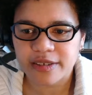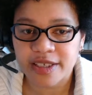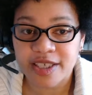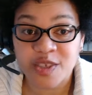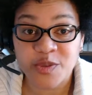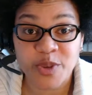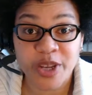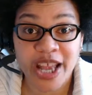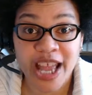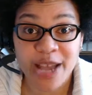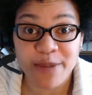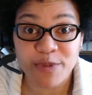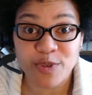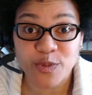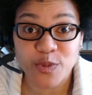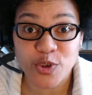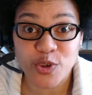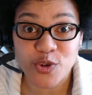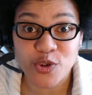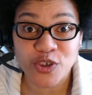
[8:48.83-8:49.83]
This is what
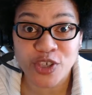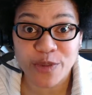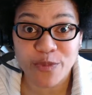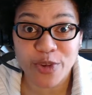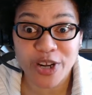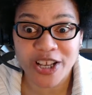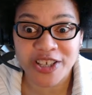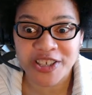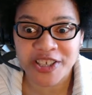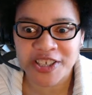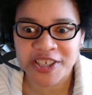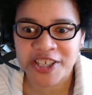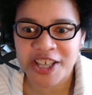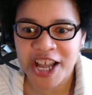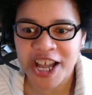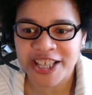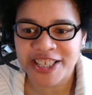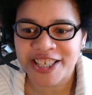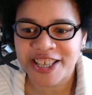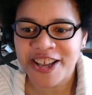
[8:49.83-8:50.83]
happens when you use someone else's
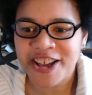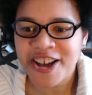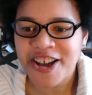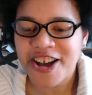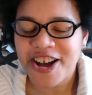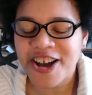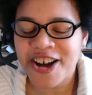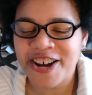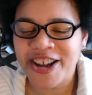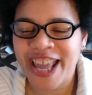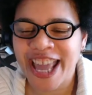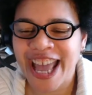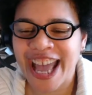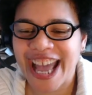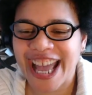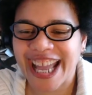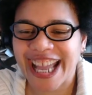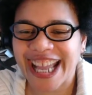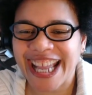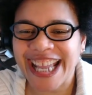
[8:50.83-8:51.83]
slides.
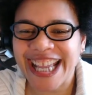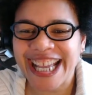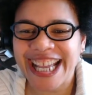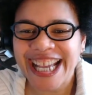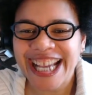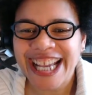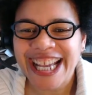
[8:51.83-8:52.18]
Okay.